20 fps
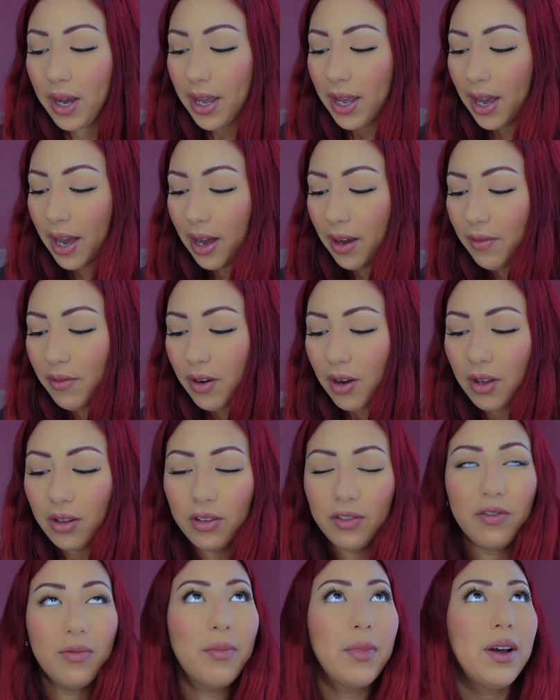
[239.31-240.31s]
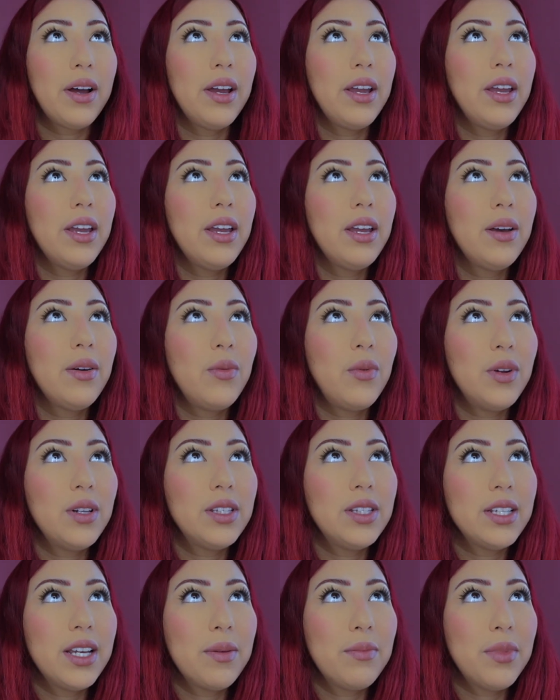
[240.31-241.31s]
I have all of my,
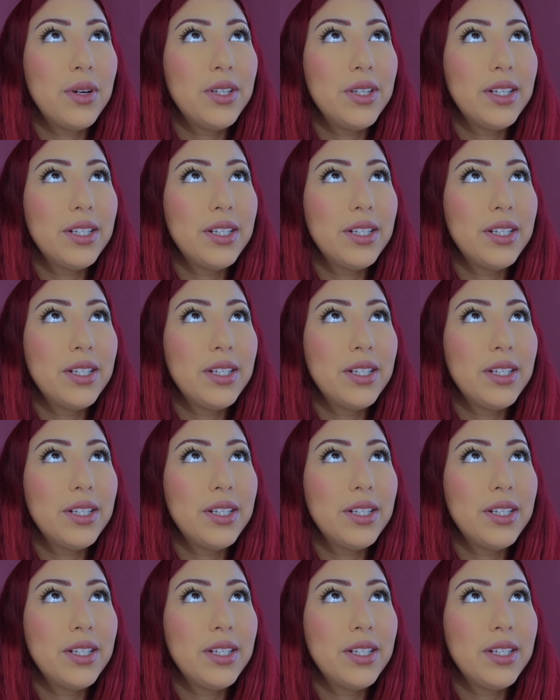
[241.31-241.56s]
once again, budget